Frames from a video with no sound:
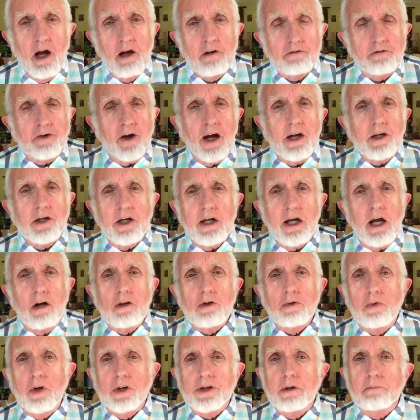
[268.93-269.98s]
finding
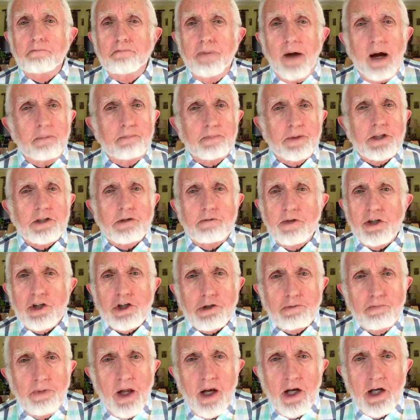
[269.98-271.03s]
out what the baptism of the
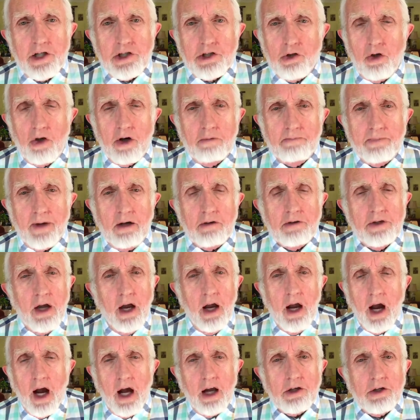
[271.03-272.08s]
Spirit is all about
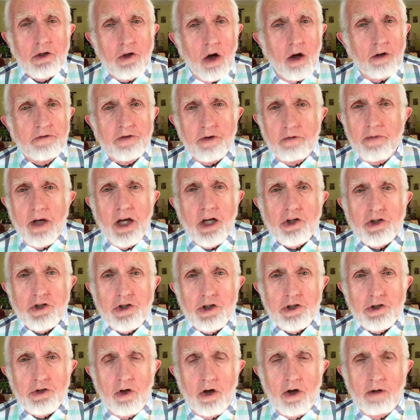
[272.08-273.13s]
and
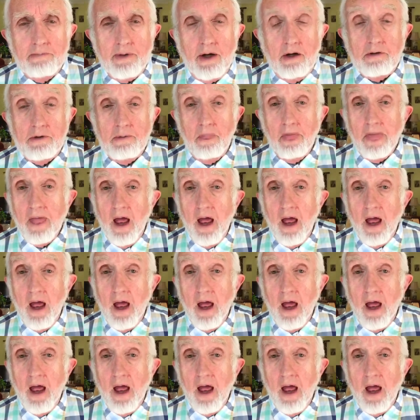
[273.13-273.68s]
confirmation is all about.